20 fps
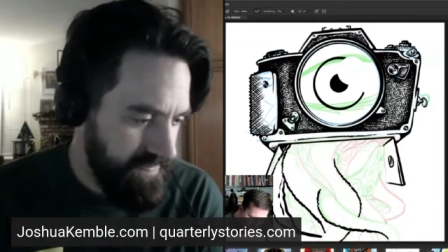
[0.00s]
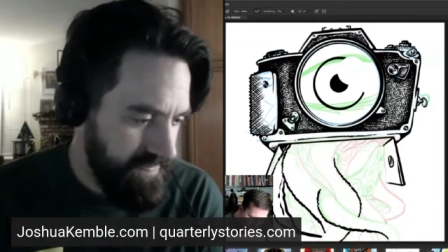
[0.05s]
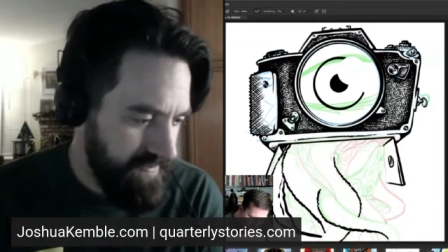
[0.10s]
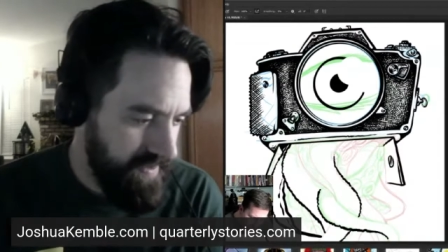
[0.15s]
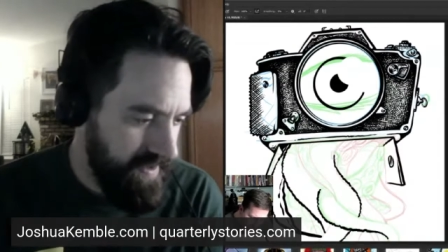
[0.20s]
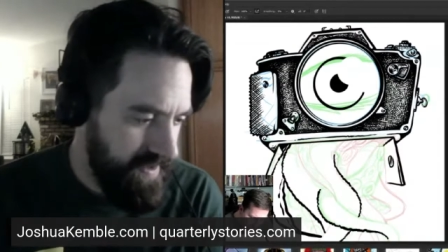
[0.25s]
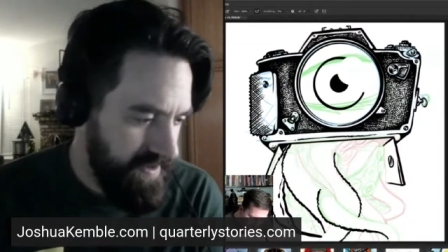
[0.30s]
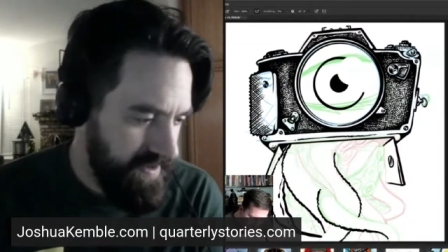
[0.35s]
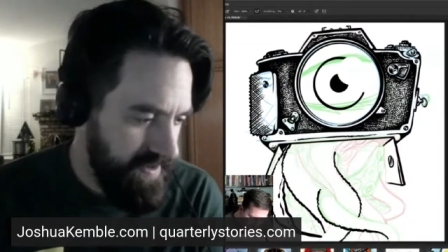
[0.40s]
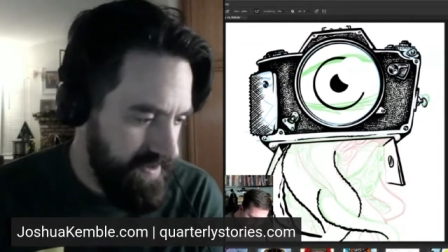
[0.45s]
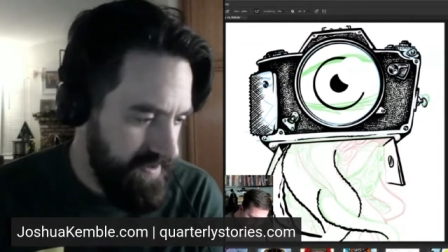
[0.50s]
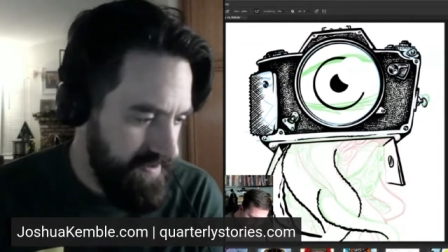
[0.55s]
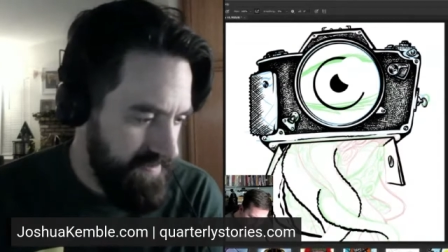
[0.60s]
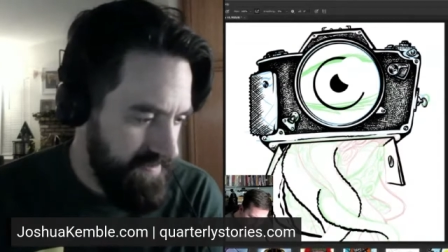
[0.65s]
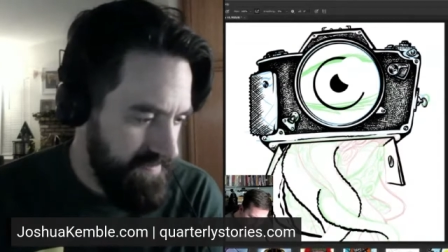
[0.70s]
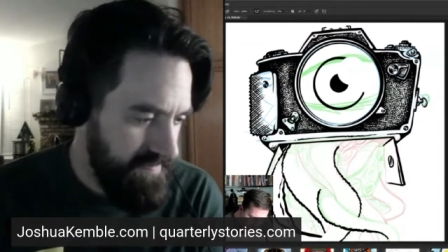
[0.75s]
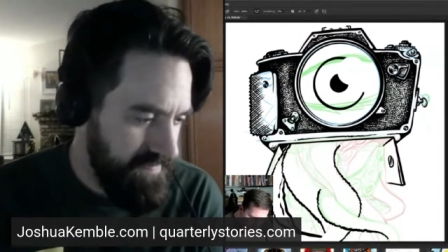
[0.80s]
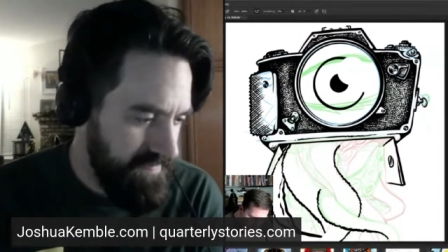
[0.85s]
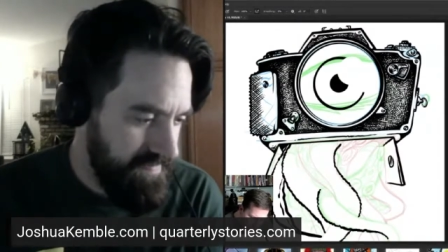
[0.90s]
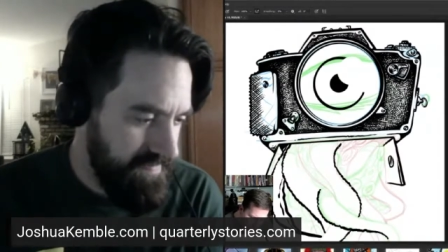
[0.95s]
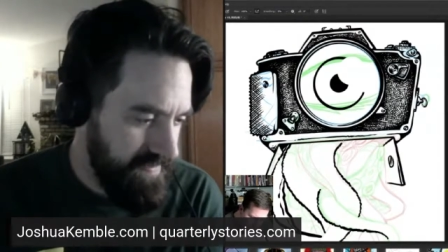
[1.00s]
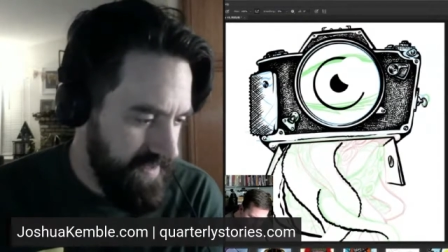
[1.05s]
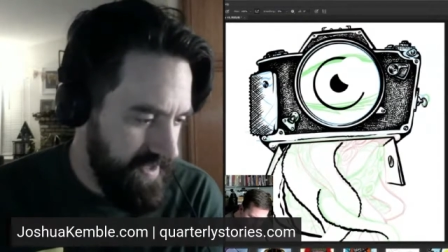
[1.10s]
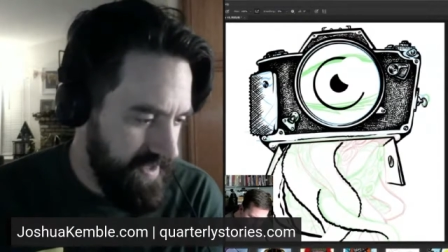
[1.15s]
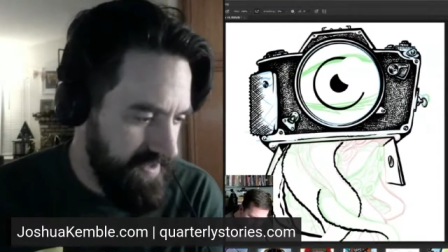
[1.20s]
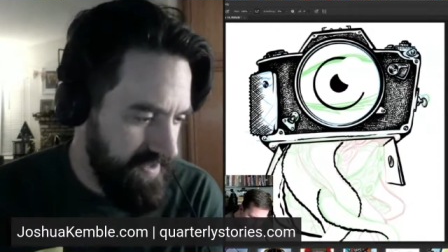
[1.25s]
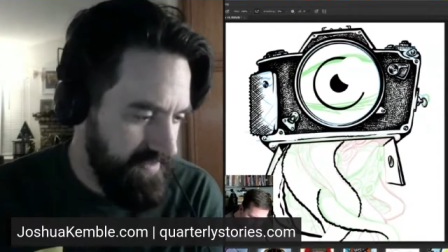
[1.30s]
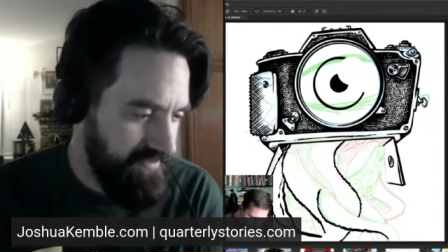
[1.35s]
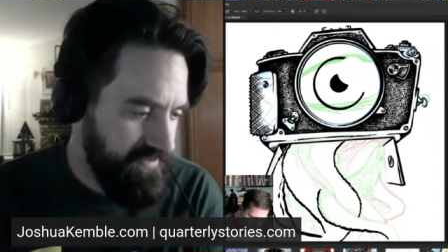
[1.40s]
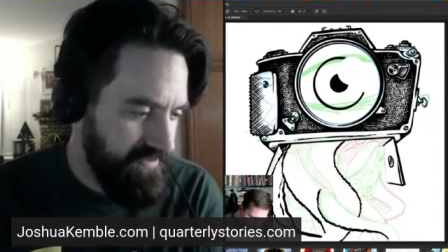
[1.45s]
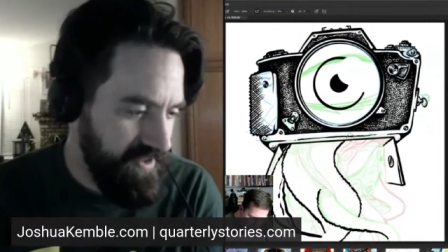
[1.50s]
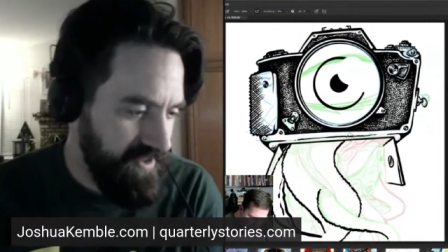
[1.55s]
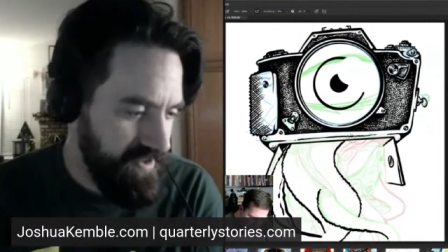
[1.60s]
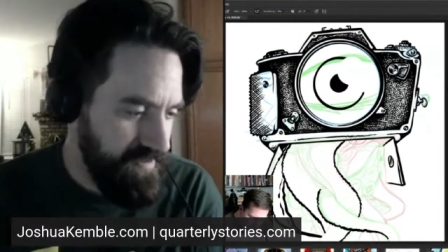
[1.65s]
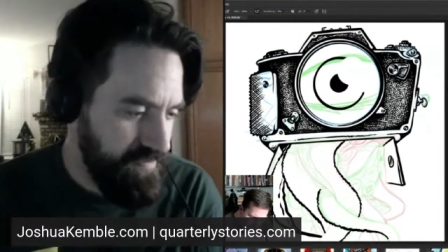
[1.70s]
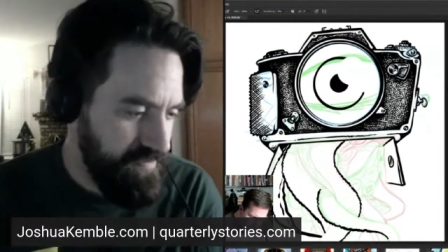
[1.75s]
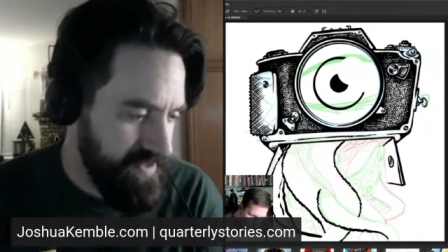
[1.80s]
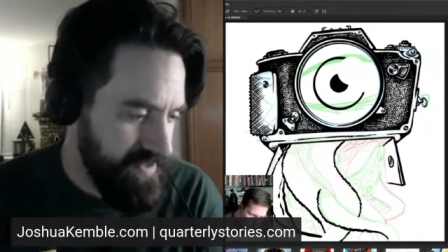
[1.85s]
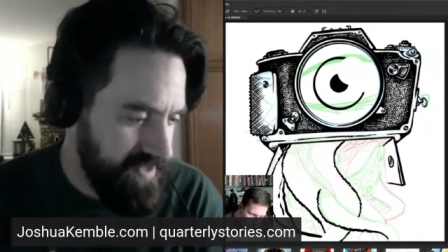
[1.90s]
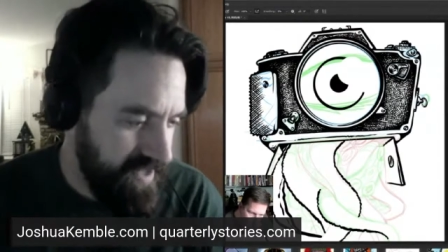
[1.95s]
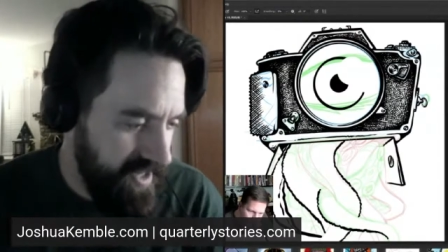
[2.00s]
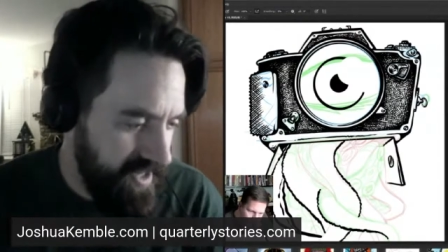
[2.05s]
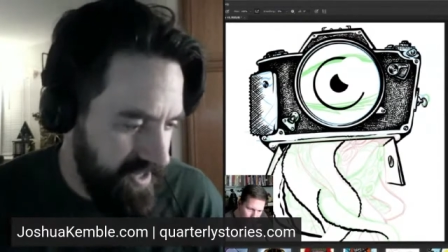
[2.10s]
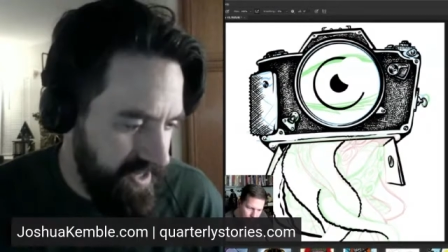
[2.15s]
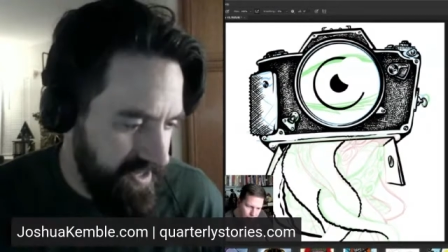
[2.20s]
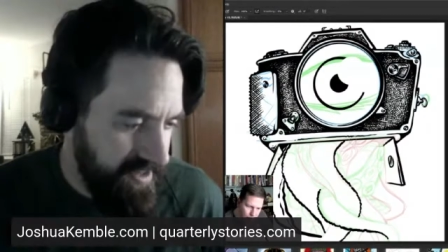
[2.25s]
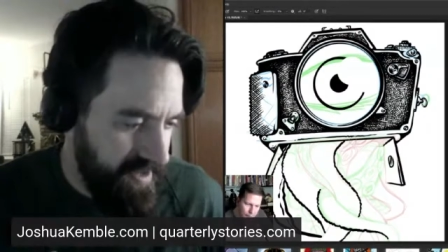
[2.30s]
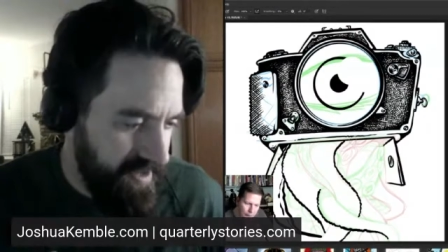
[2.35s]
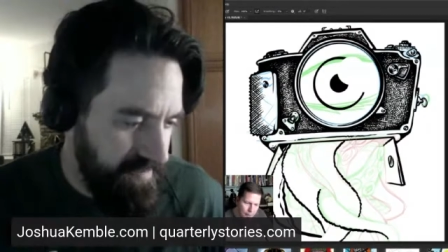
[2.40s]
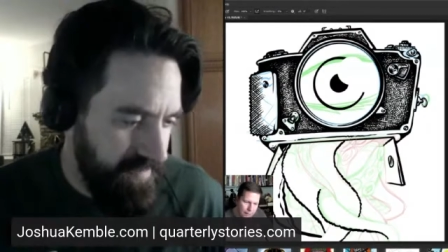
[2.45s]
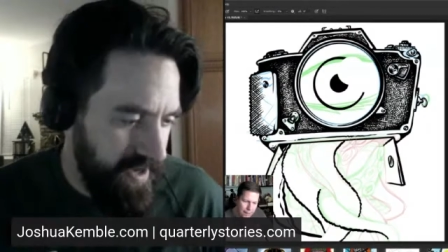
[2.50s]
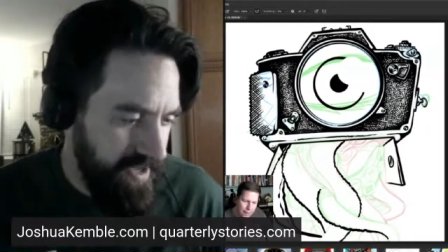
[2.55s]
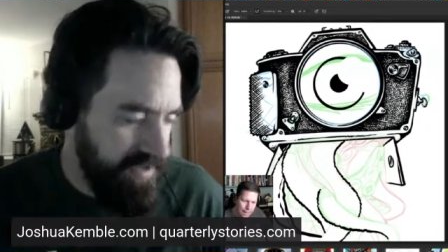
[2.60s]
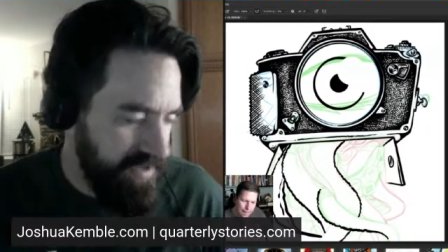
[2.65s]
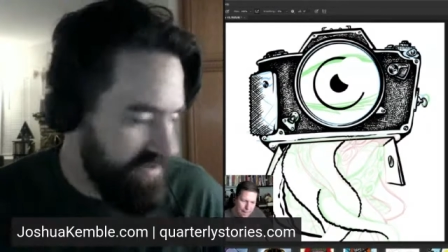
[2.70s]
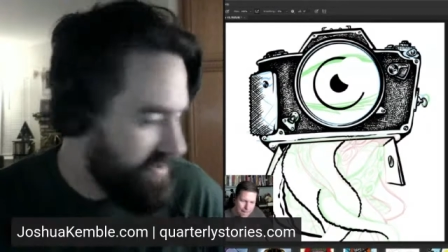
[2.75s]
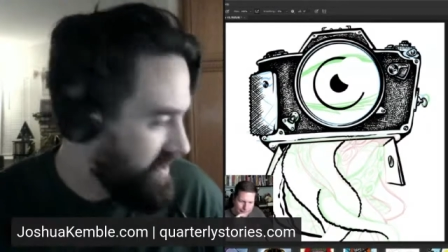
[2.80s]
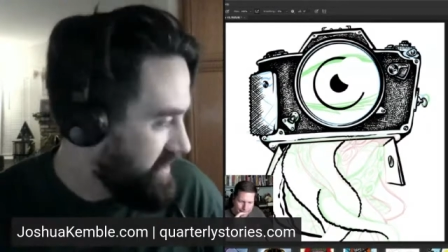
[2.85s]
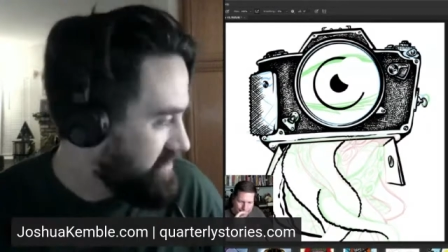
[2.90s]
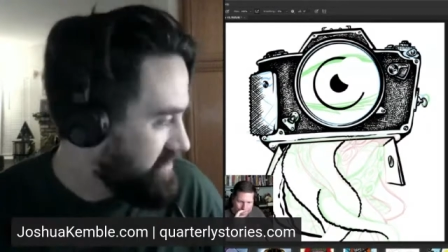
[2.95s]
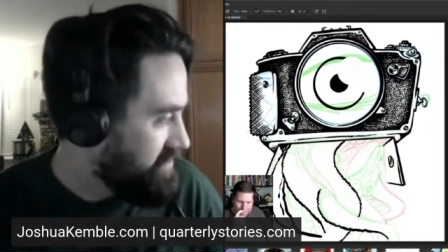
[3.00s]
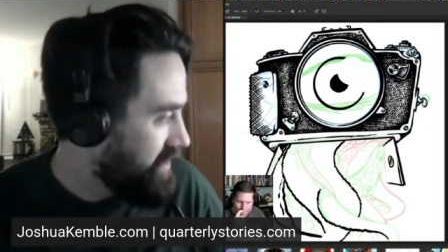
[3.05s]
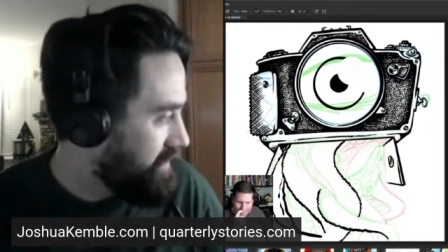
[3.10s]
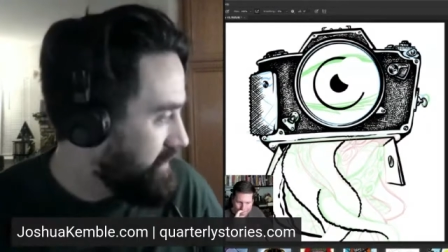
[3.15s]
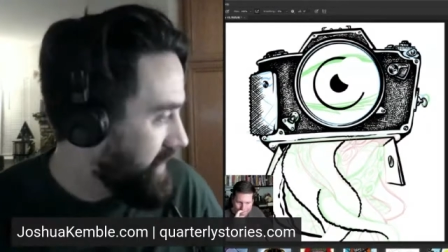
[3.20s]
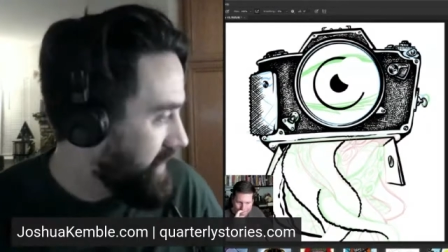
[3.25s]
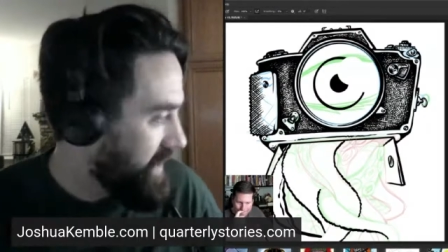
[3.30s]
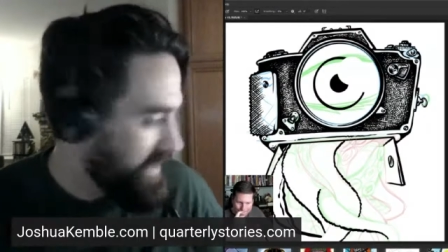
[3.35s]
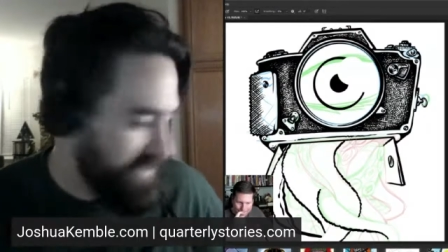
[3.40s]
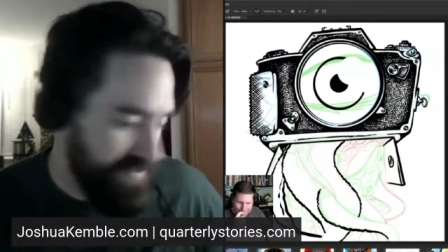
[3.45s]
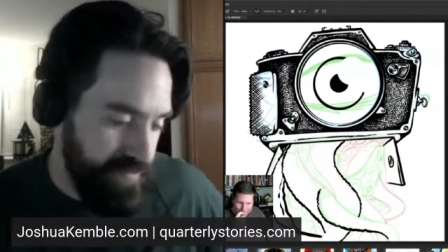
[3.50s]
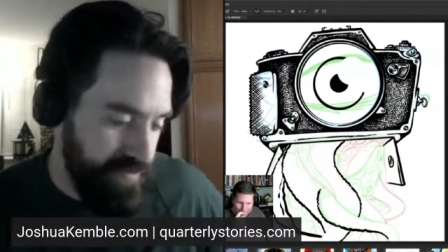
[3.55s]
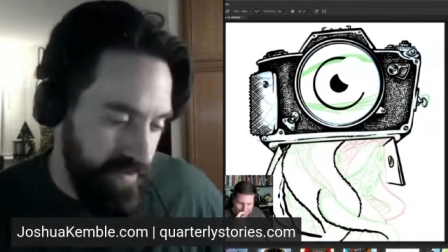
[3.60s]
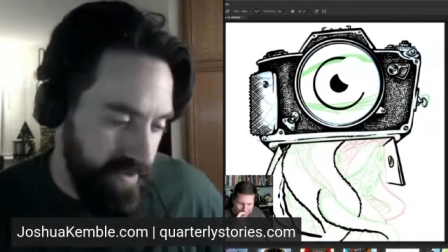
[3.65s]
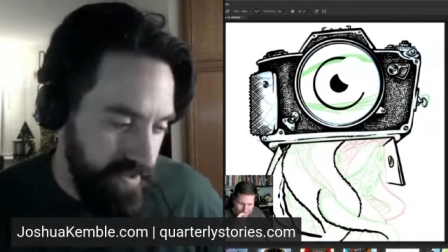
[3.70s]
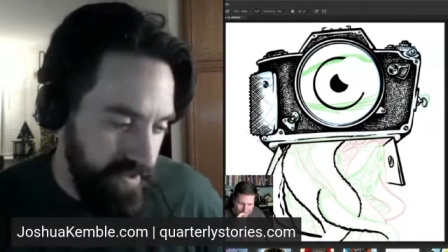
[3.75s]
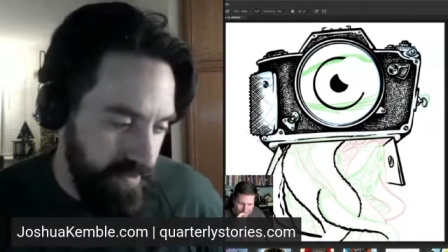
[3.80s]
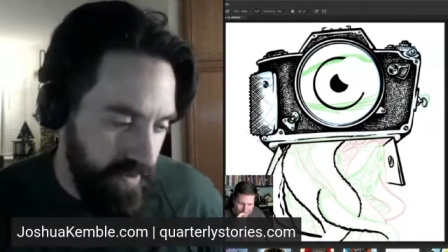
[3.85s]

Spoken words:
And then Philip was saying, I thought my internet dropped. That's really what